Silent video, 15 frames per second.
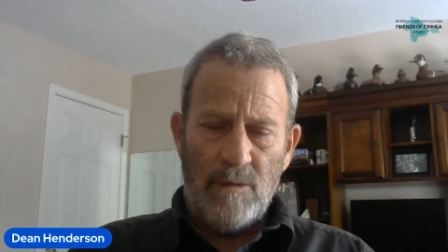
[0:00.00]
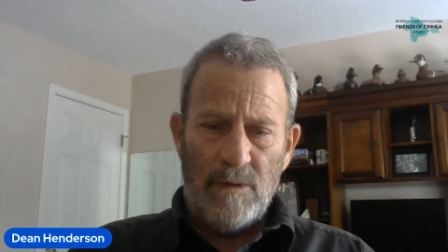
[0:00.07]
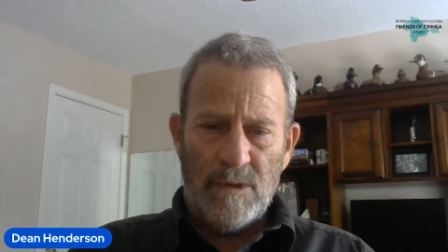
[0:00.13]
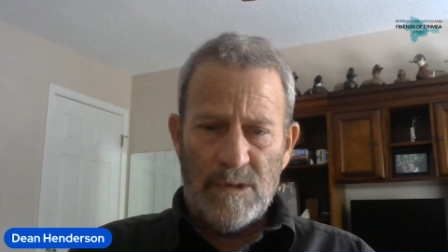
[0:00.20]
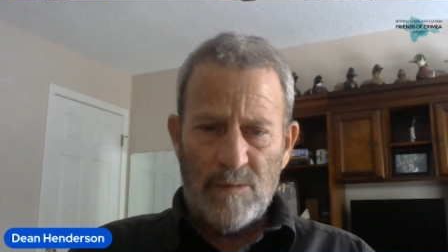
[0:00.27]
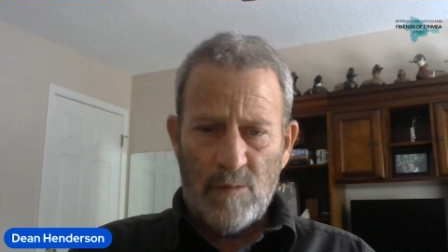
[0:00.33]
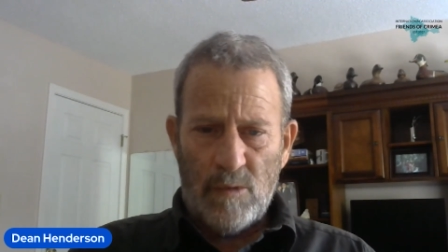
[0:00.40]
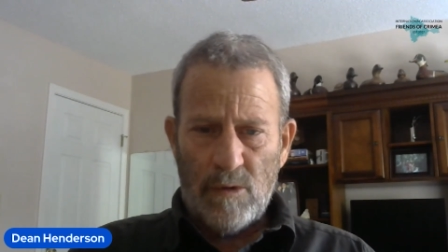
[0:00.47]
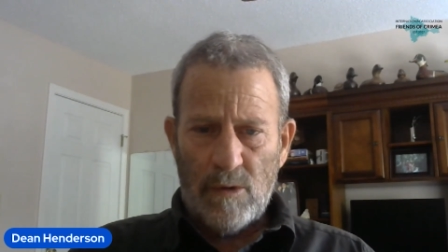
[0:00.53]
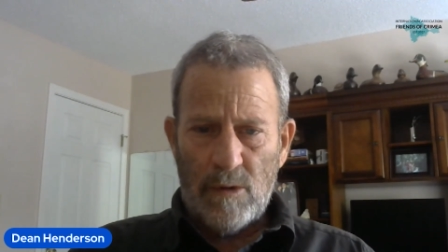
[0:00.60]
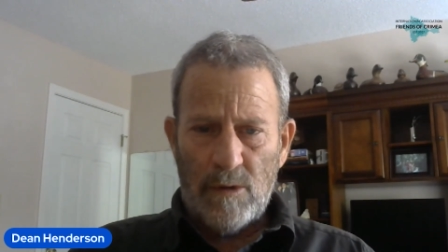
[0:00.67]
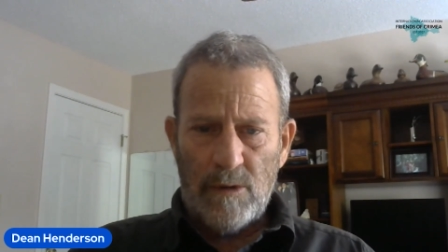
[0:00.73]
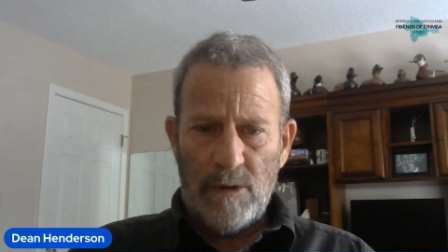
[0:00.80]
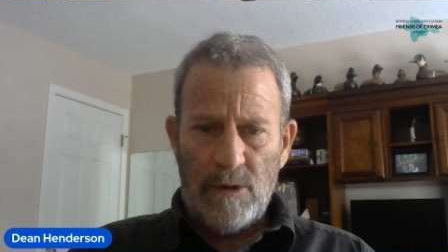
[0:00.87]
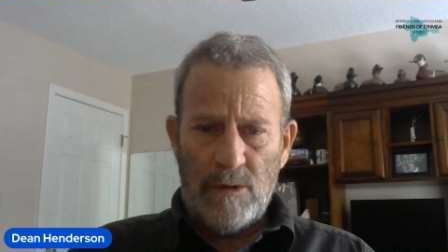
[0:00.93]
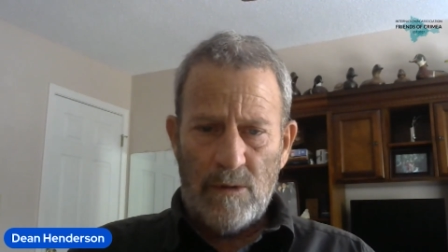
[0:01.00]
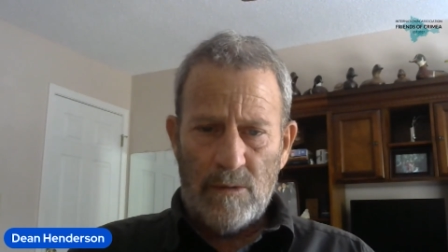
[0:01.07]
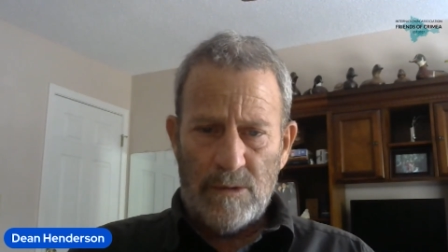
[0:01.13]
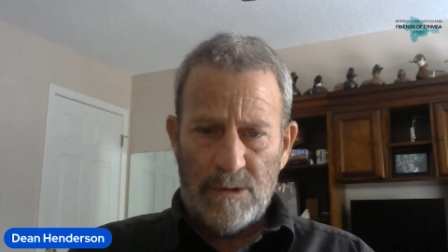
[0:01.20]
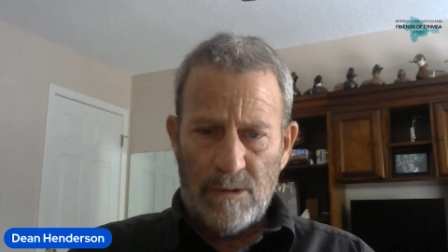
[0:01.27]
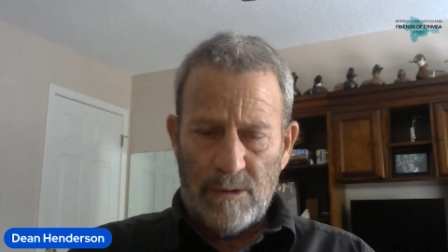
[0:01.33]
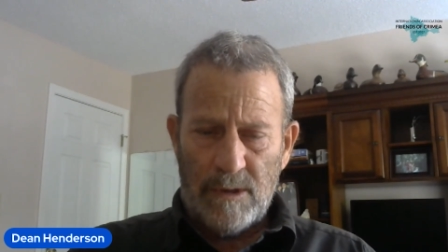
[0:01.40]
is more, you know,
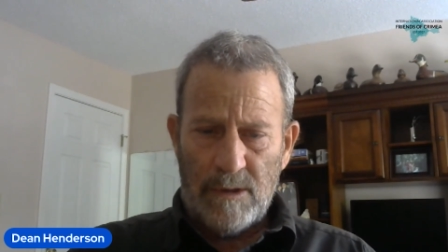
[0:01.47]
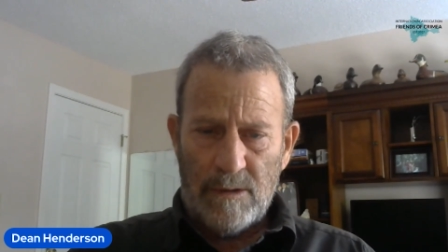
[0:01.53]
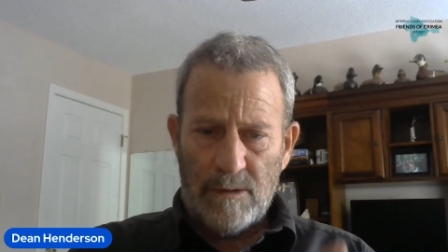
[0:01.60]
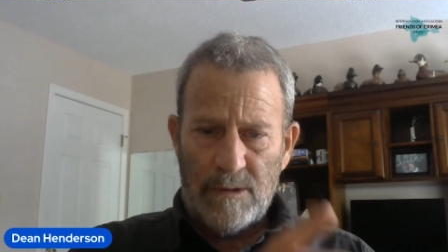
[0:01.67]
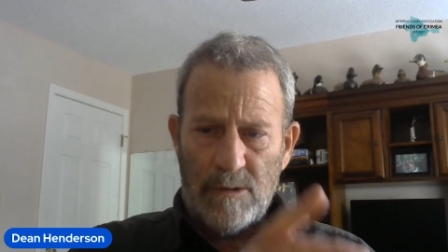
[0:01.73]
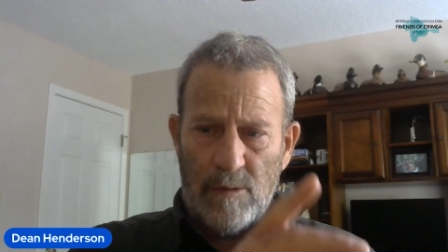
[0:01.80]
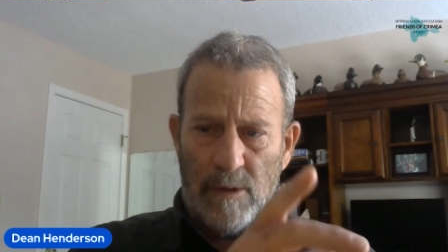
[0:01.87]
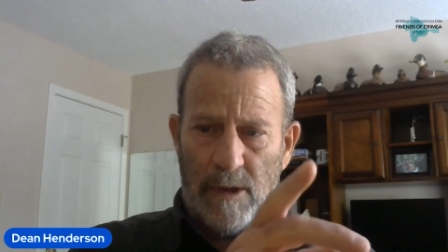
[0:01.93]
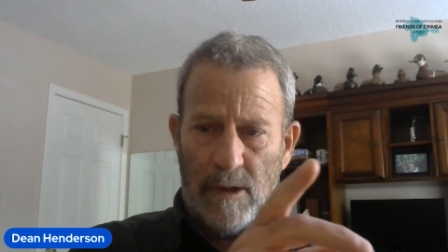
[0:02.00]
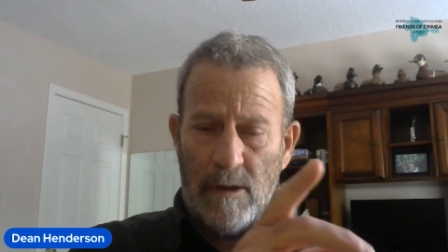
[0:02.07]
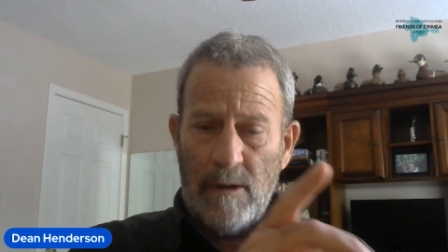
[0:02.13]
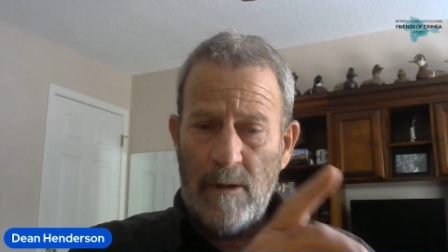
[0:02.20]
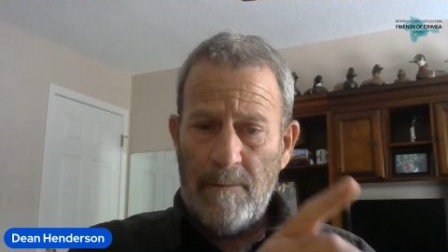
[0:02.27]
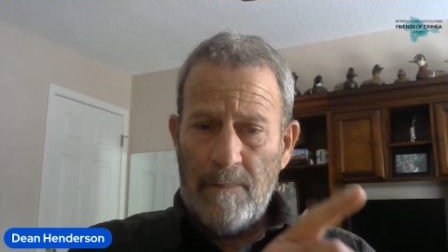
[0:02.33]
circular to where,